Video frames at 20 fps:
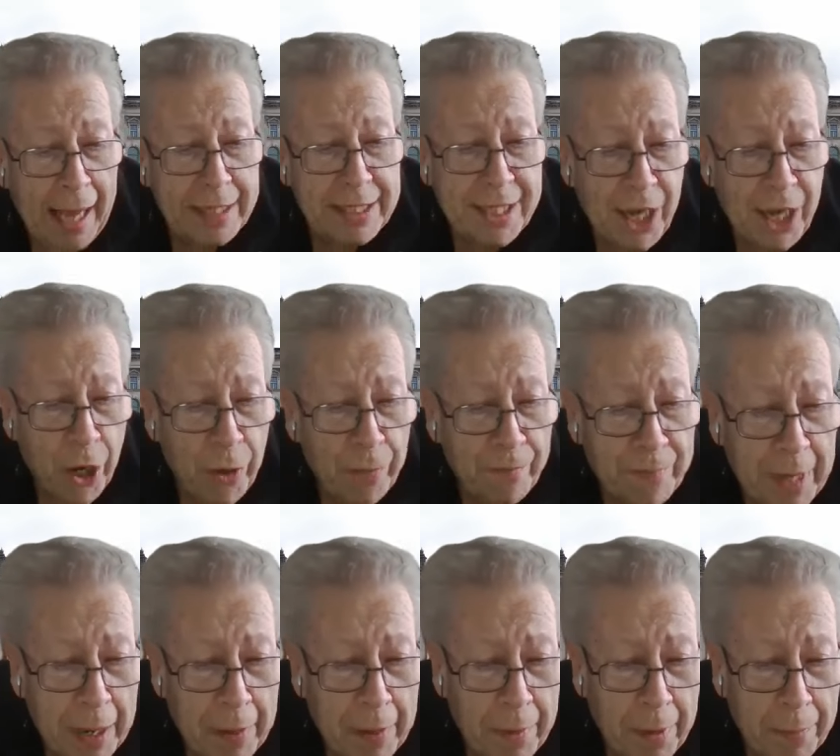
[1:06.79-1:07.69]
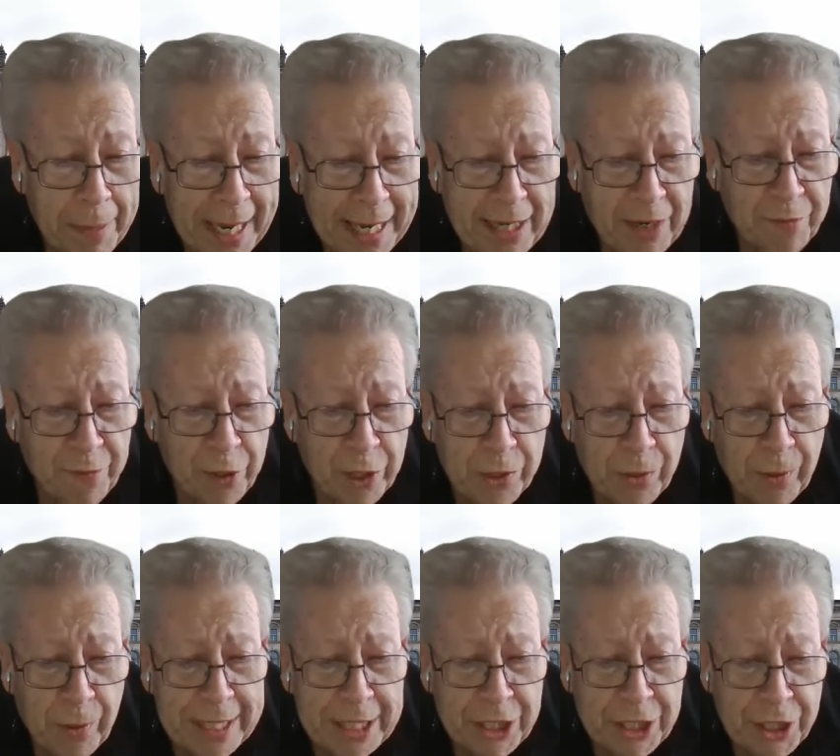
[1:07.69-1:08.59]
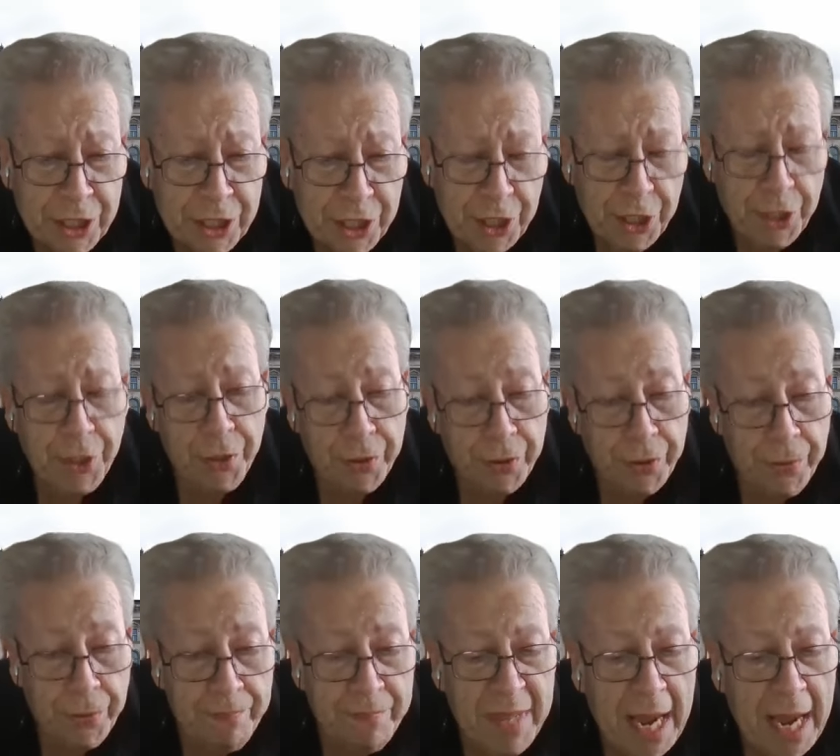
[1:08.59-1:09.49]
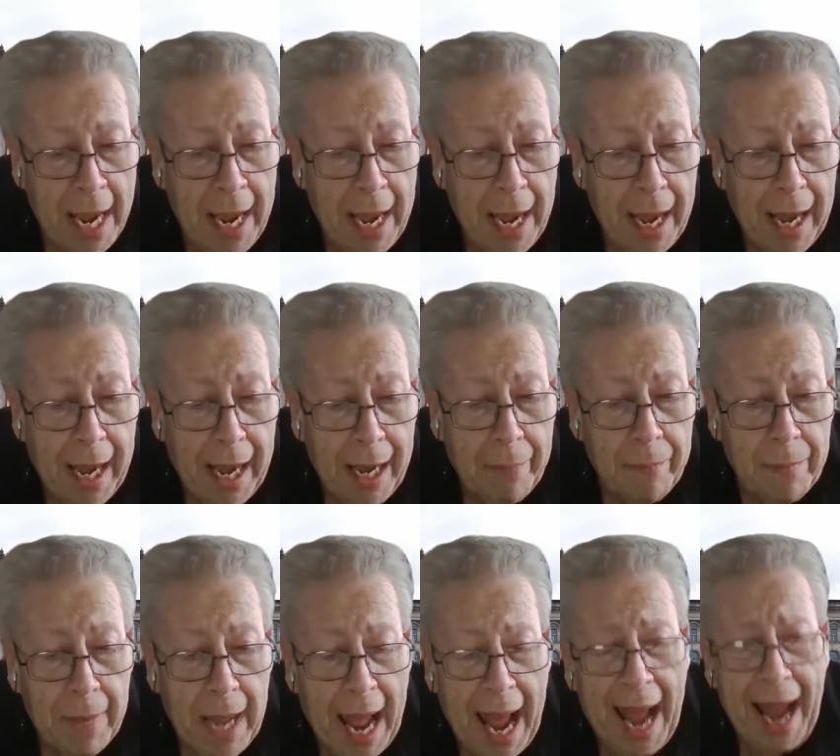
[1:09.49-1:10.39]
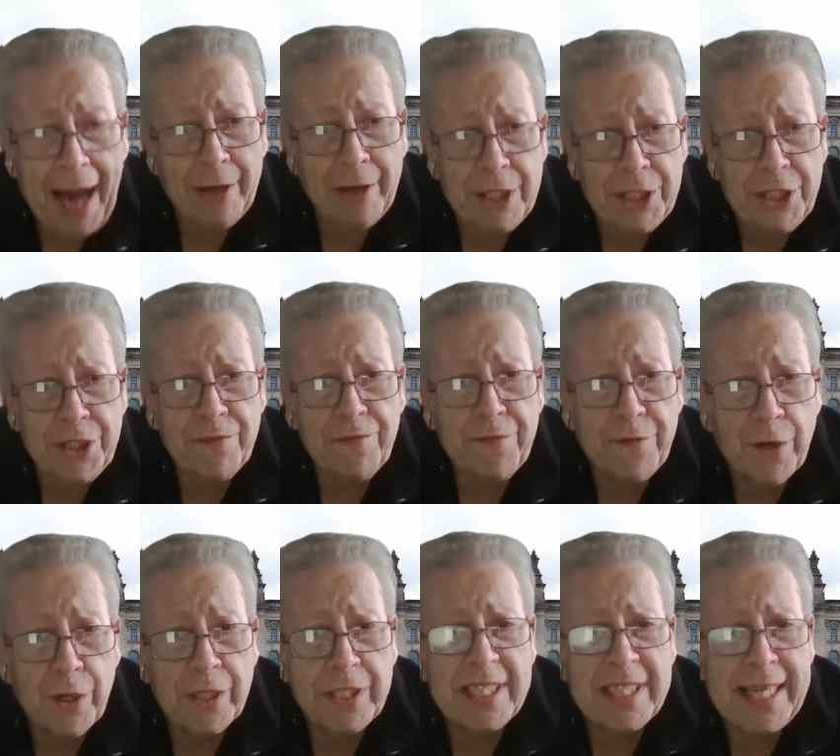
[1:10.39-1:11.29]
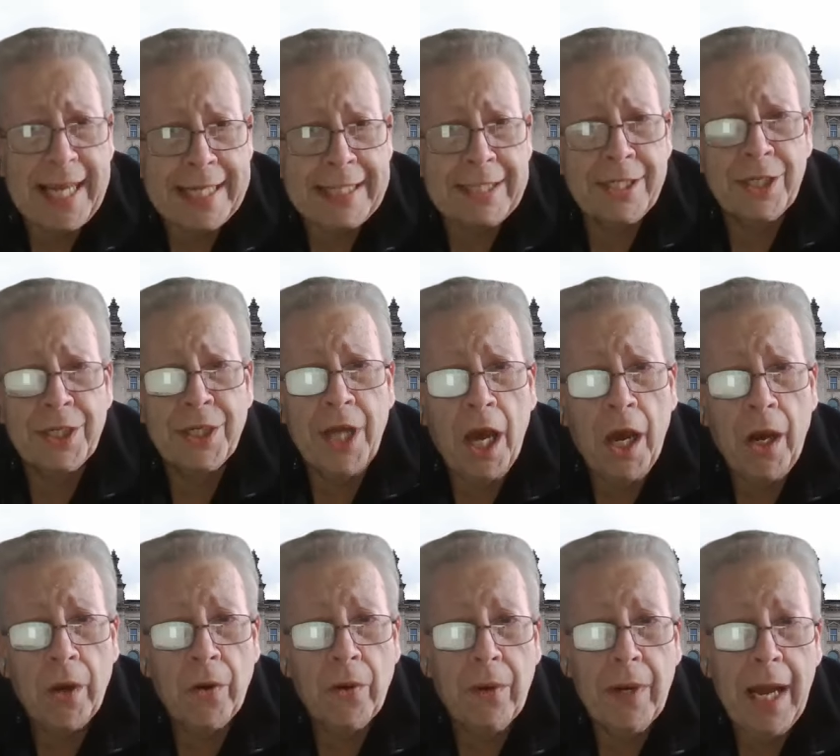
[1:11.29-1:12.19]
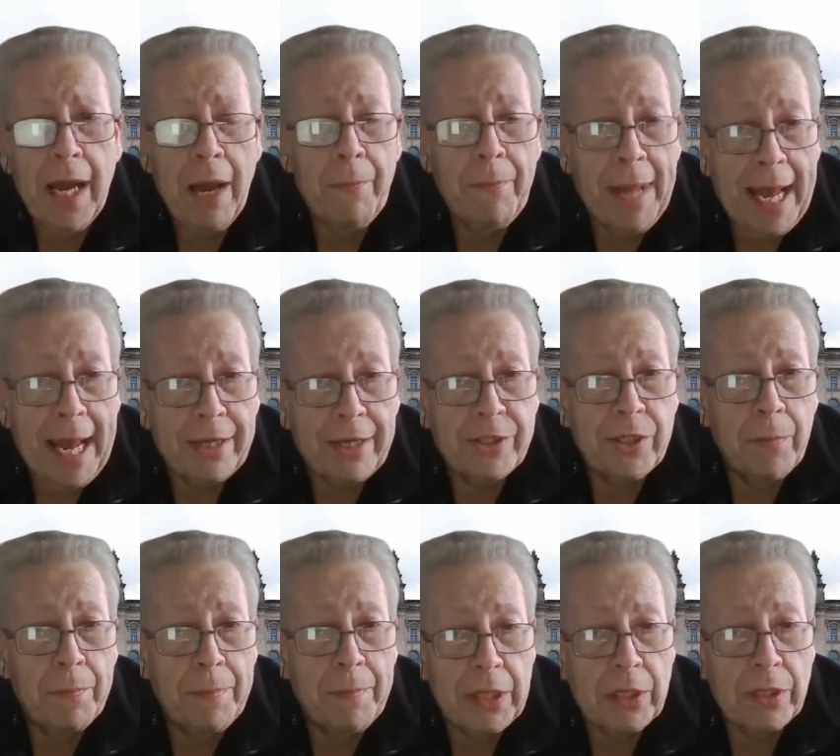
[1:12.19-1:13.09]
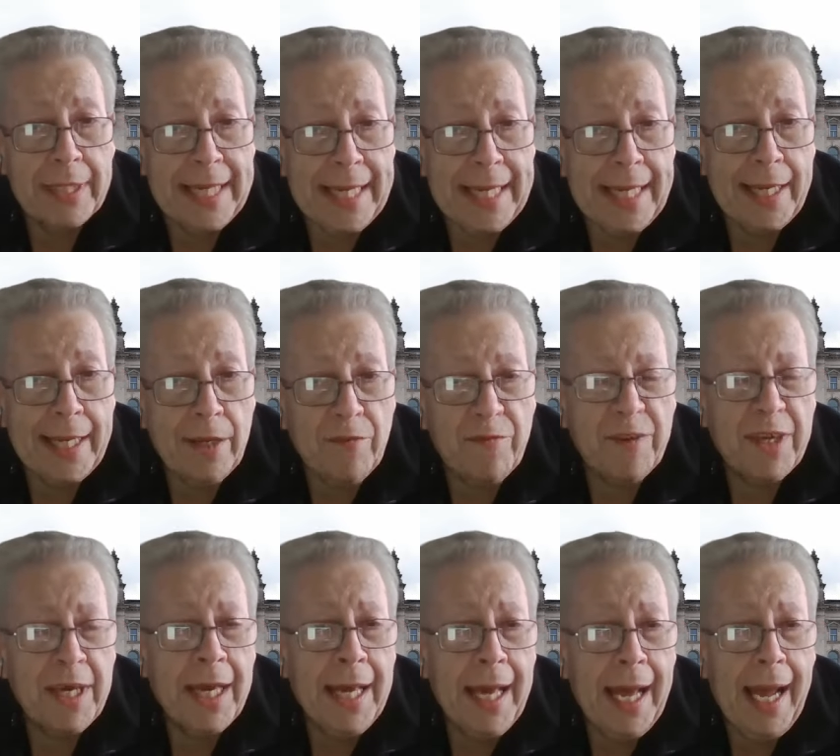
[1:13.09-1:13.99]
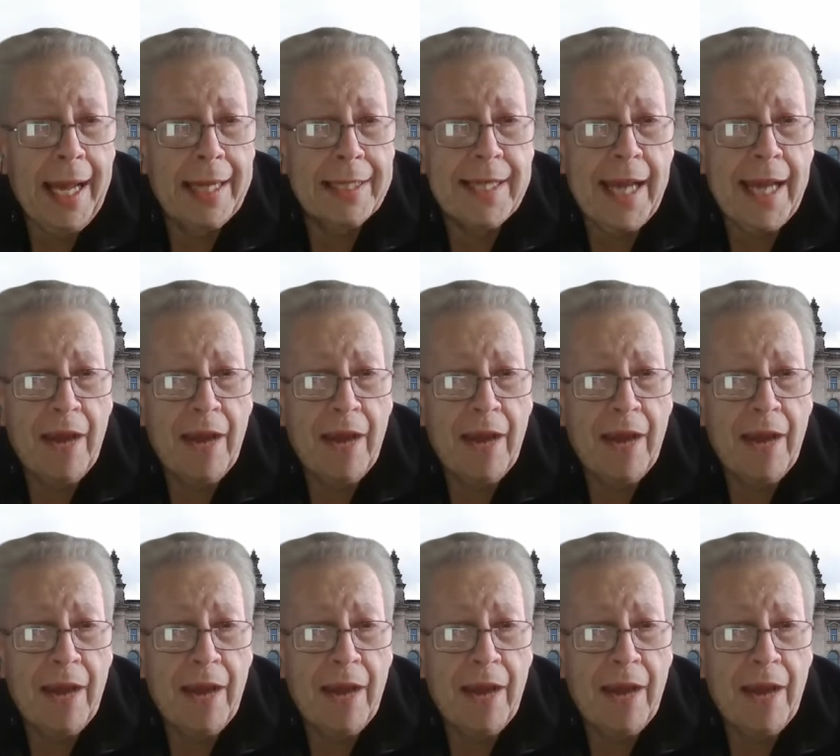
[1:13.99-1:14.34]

So, uh, Peter, first question to you: um, How did you first get to know about Bill Neave and